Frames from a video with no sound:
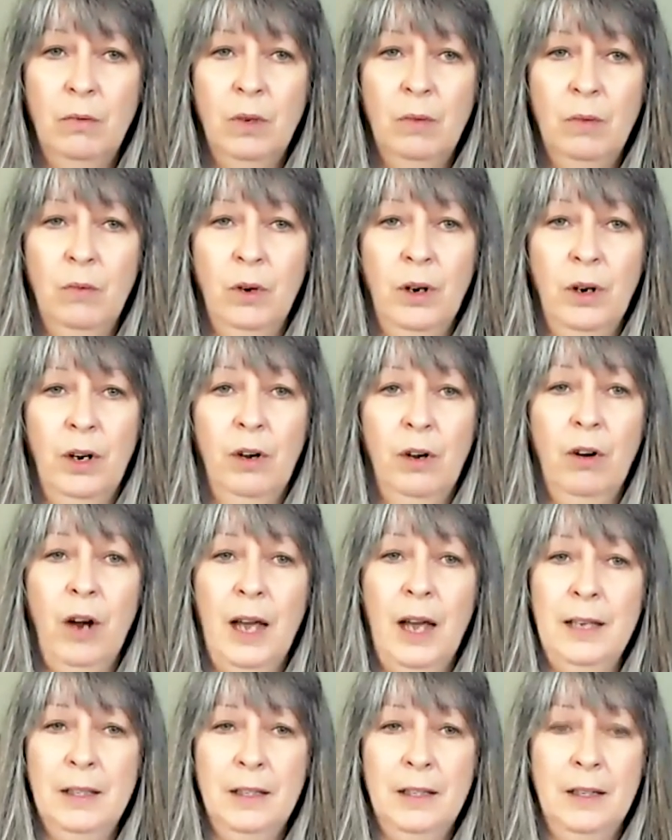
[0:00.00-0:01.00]
when we're in
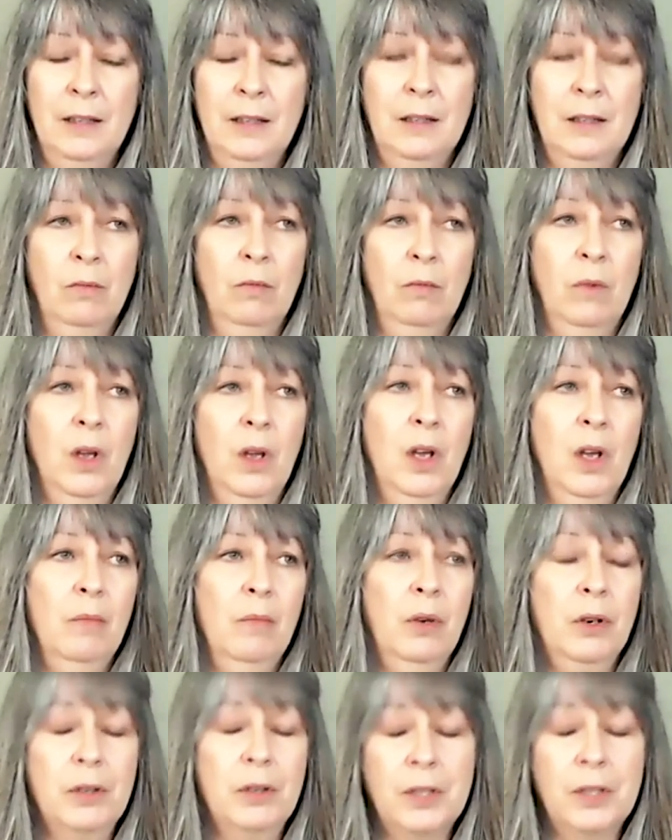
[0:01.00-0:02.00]
crisis and
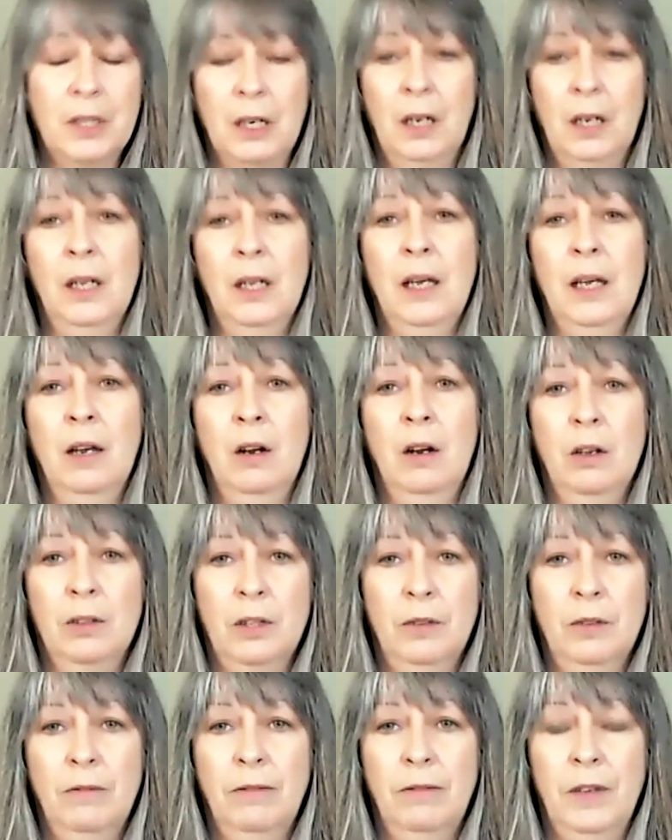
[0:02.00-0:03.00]
personally, and
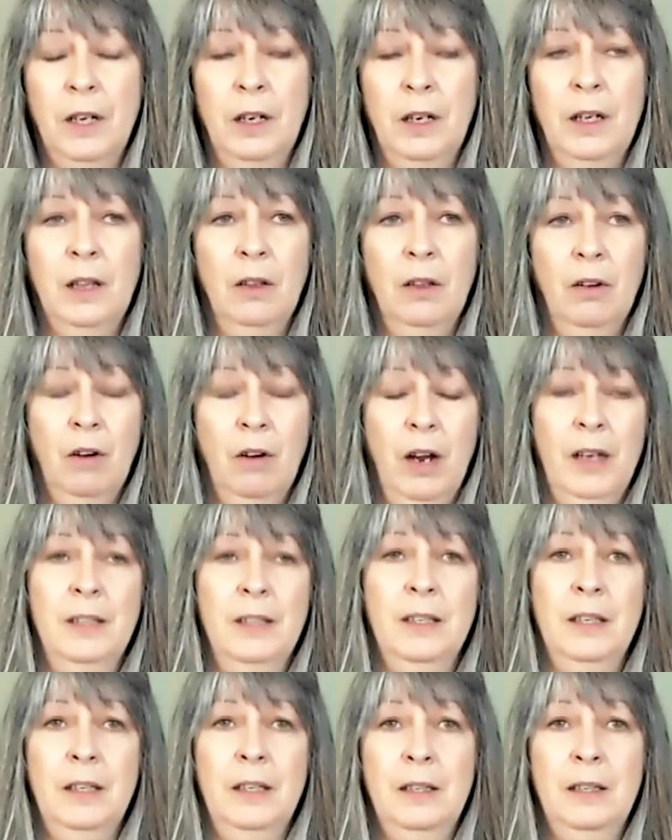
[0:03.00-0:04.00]
also feeling the
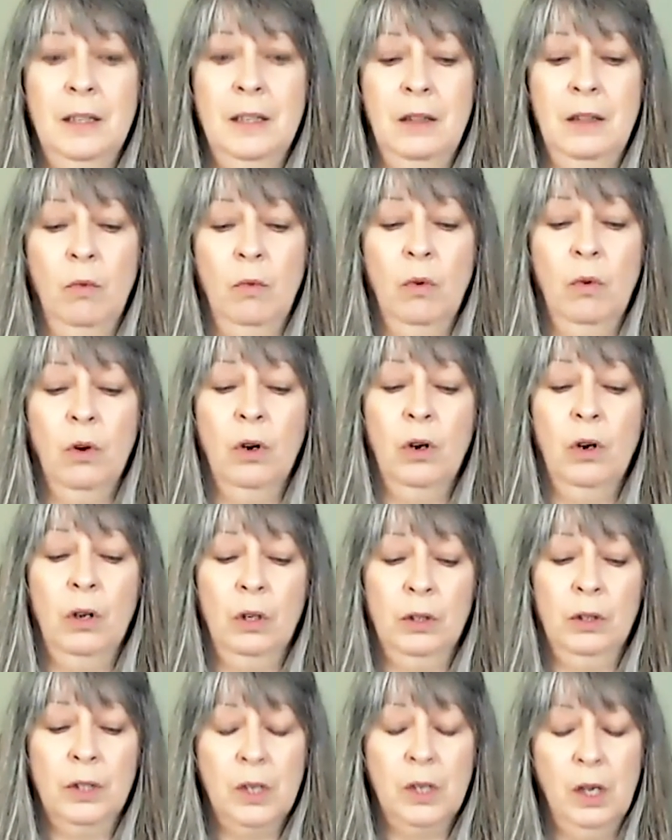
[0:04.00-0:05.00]
crises in the
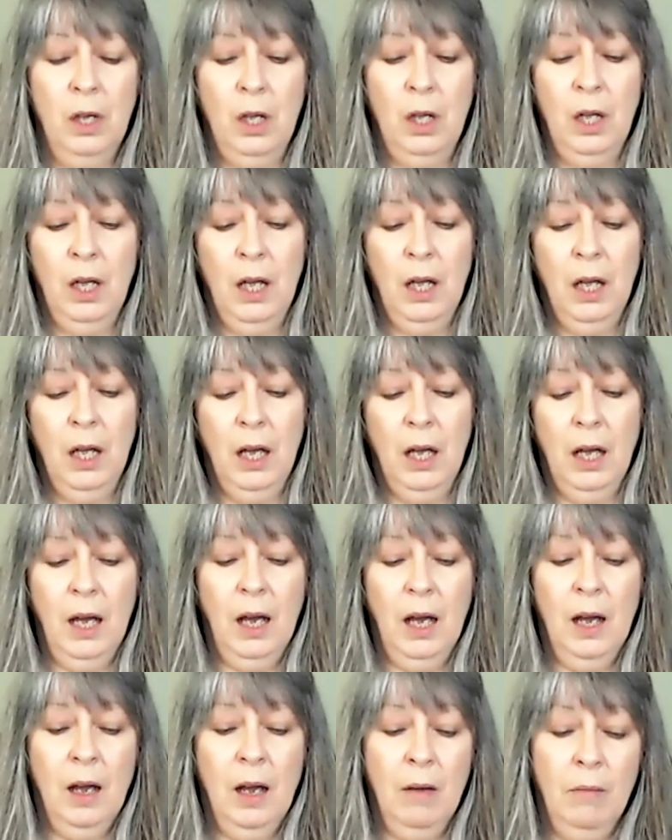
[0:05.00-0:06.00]
world.
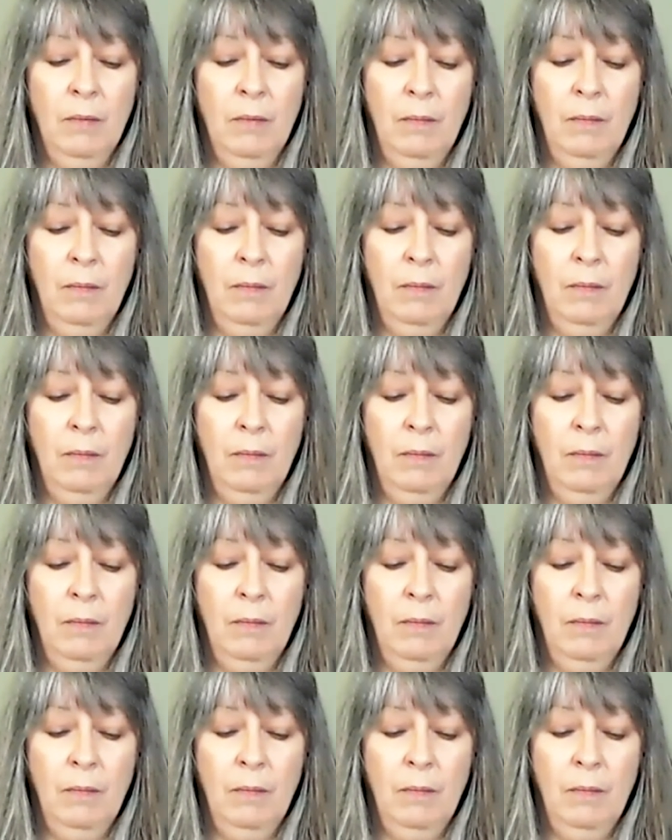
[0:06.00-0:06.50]
Um,